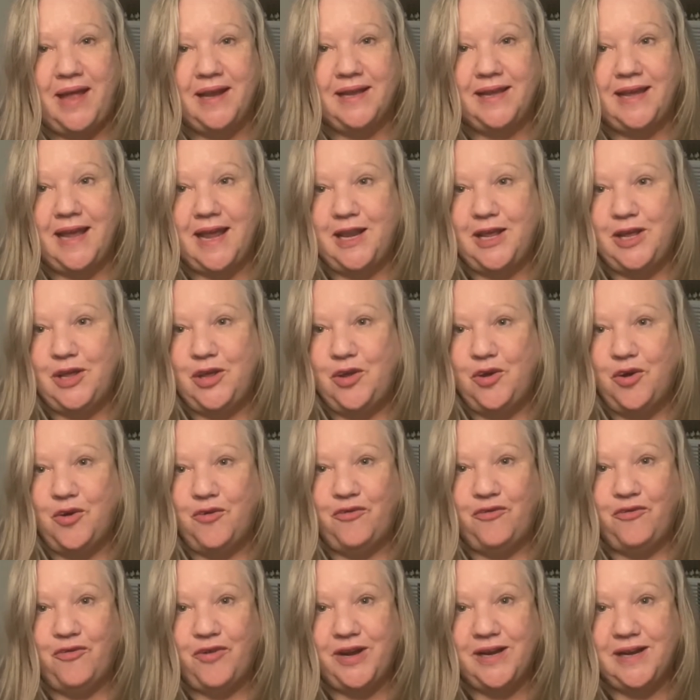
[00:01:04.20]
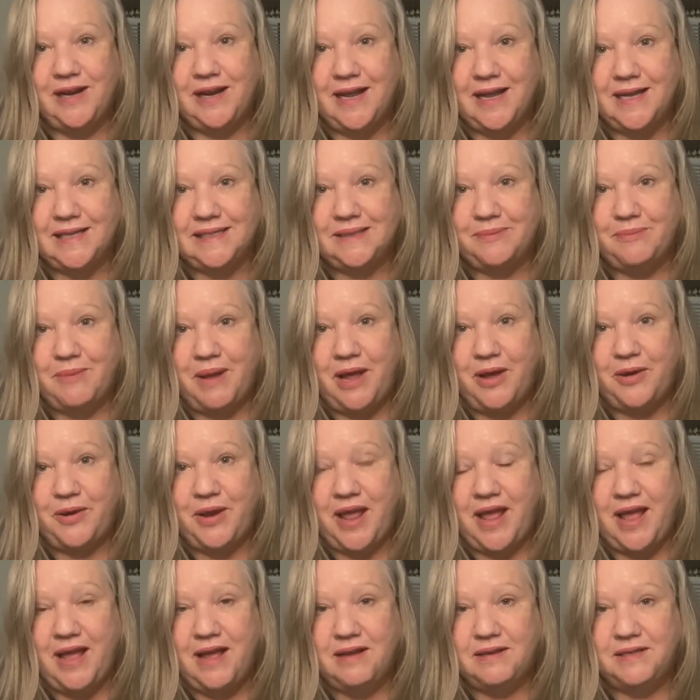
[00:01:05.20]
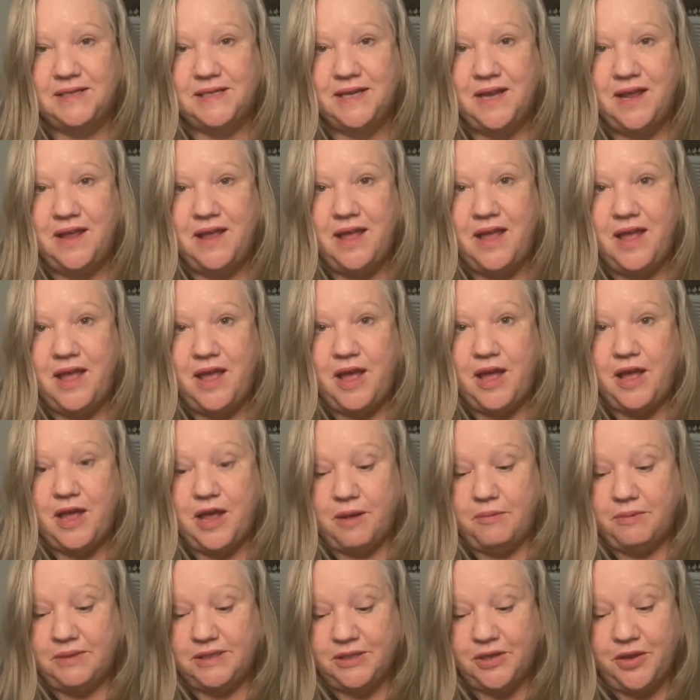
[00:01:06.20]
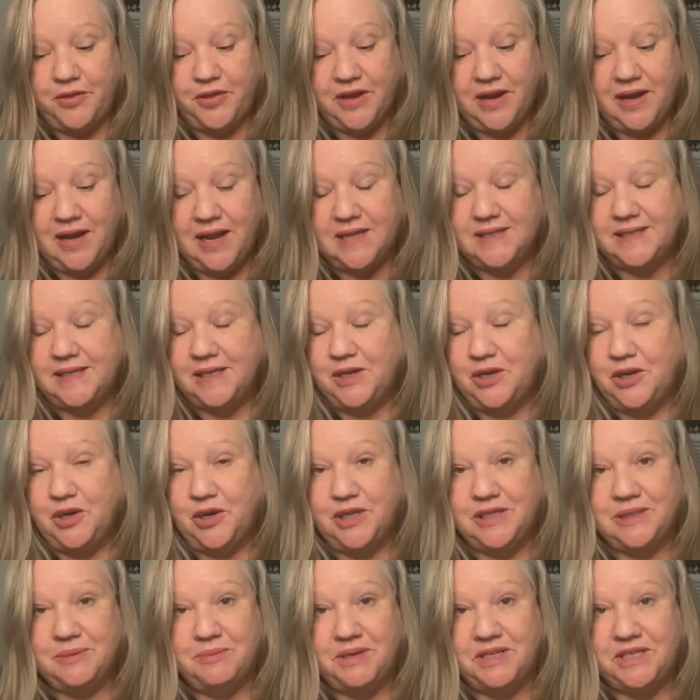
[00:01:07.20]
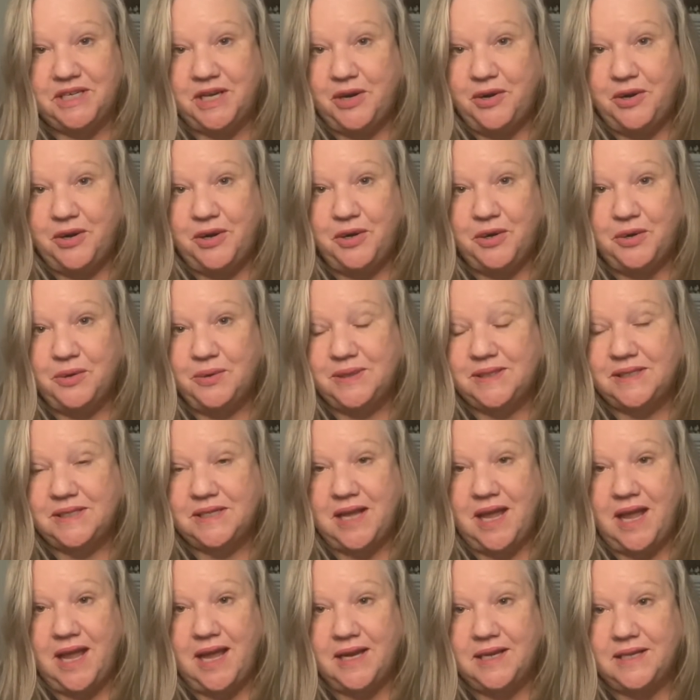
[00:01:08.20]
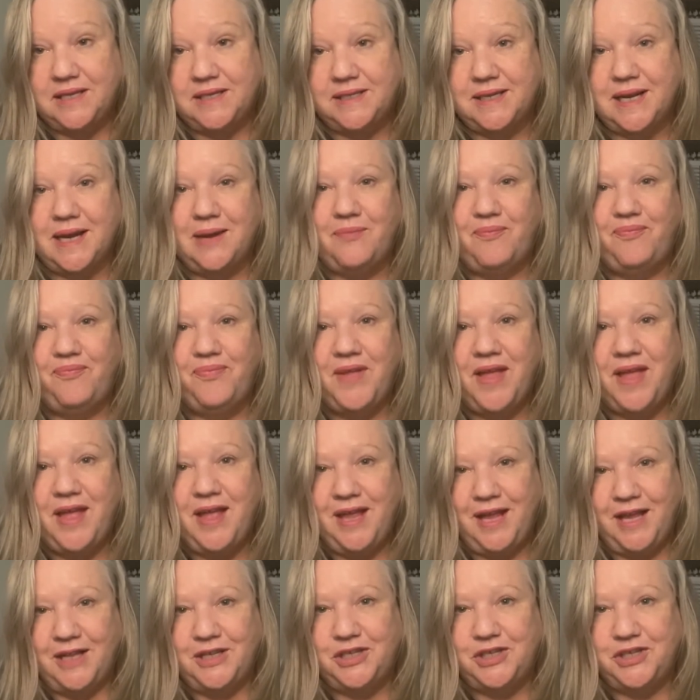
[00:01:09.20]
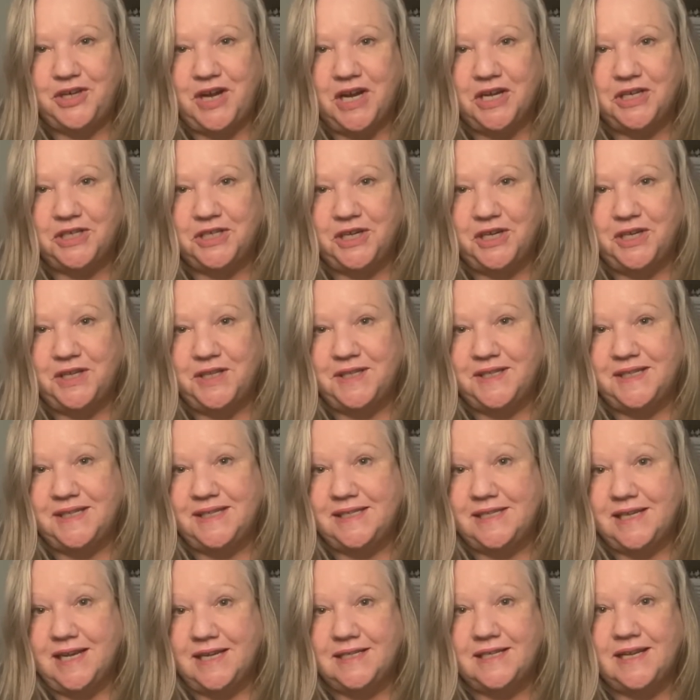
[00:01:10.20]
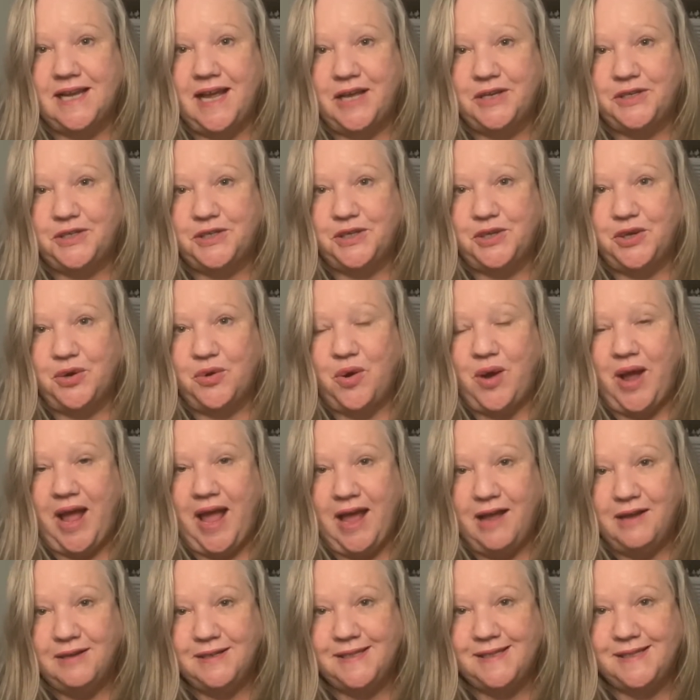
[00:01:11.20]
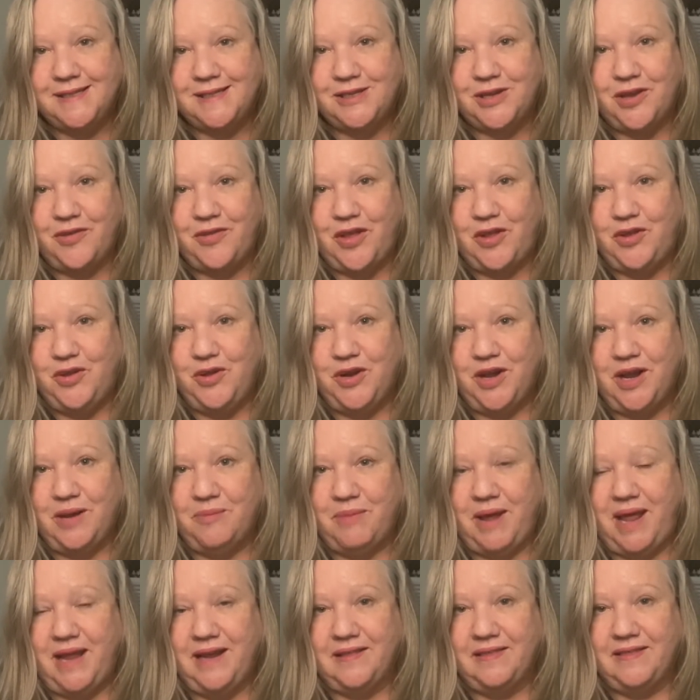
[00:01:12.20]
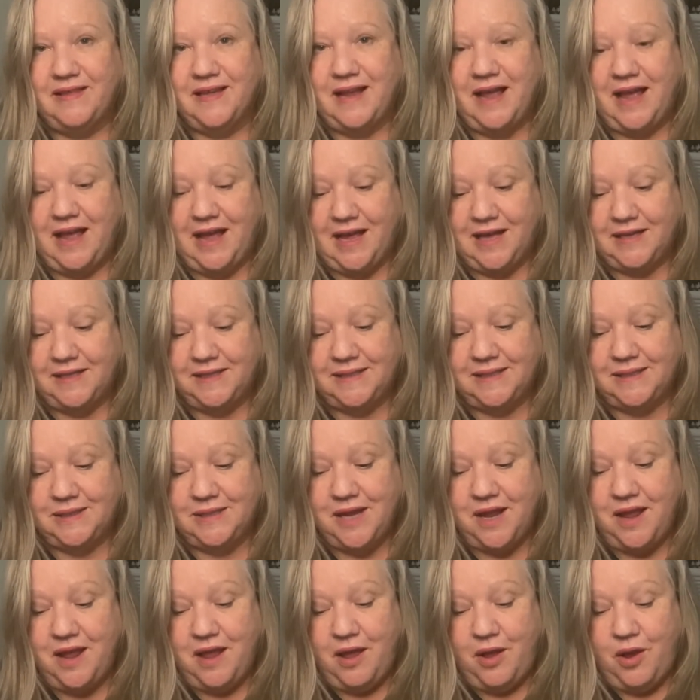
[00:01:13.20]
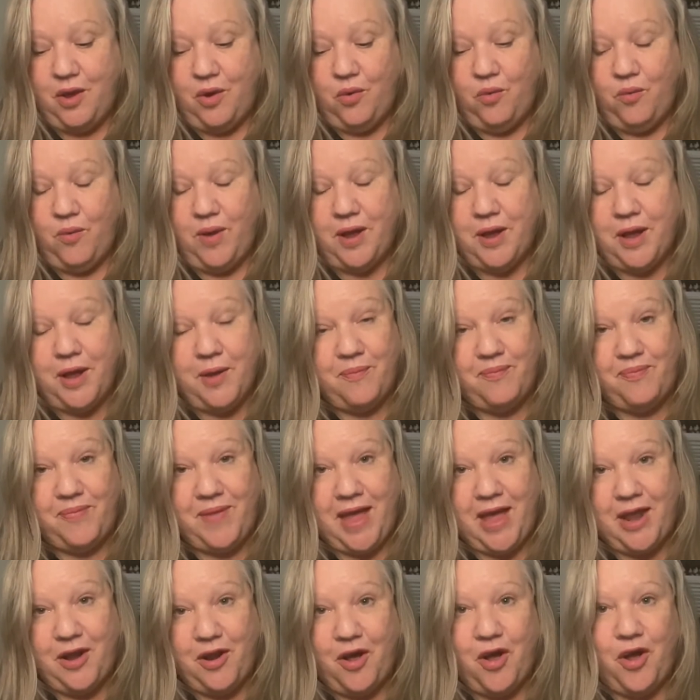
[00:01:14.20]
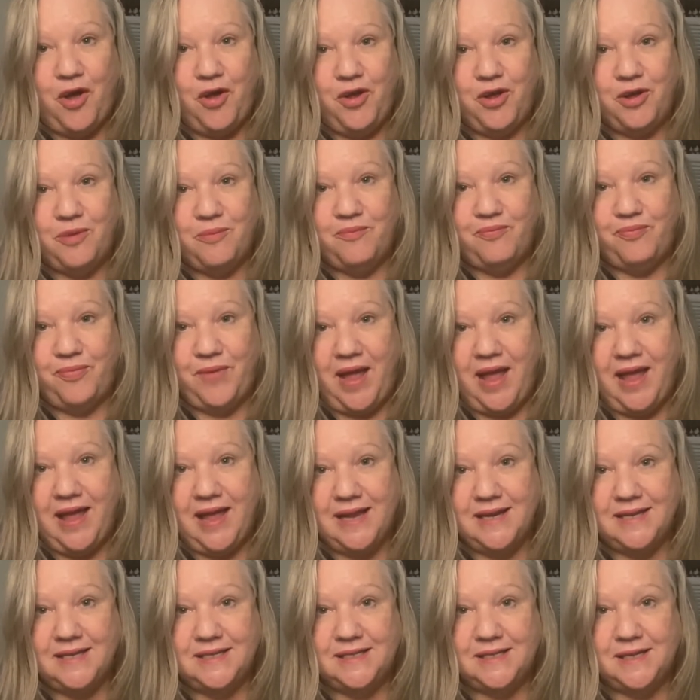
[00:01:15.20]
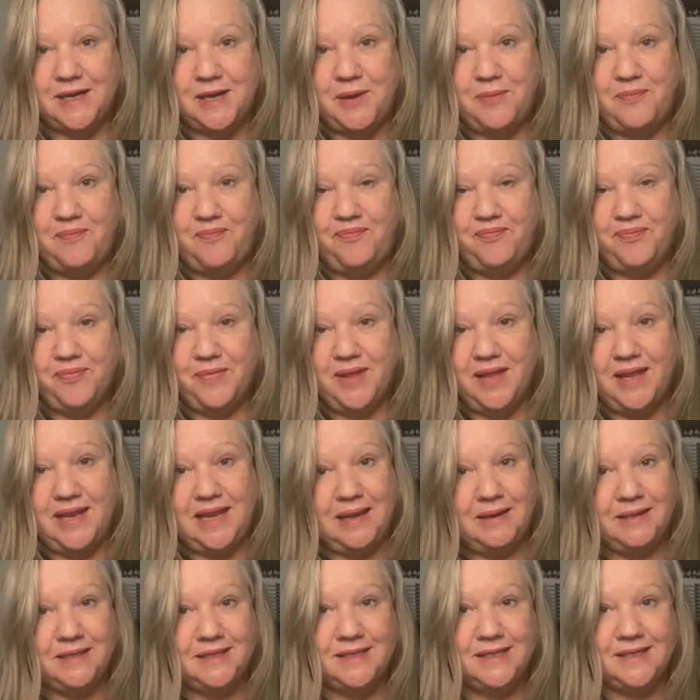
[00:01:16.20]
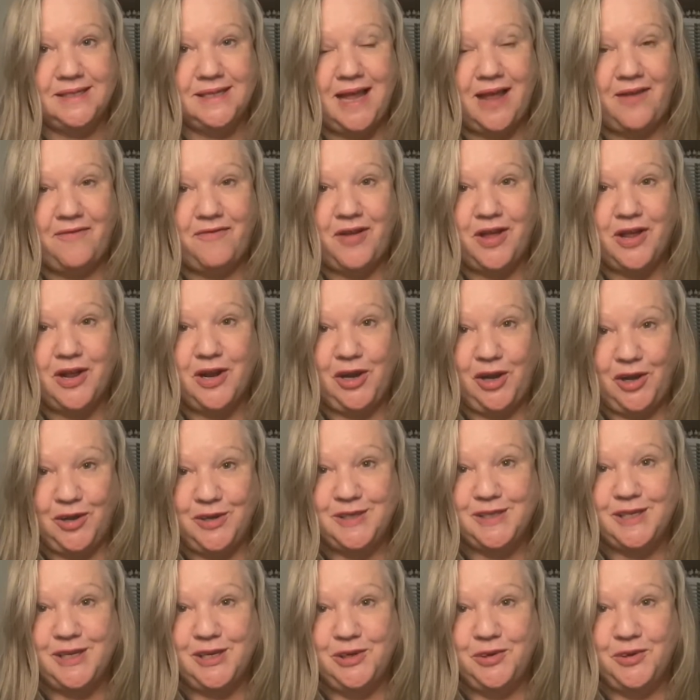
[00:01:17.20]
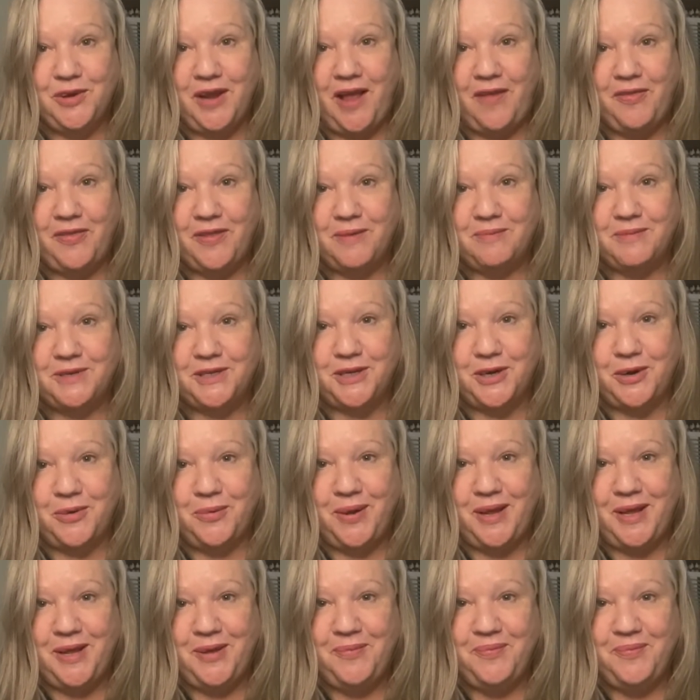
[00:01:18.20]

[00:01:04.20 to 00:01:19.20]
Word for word: getting your free class mailed out. So the class includes materials and instructions sent out to your house so that you can make the cards at home. And let's have a closer look at them, shall we?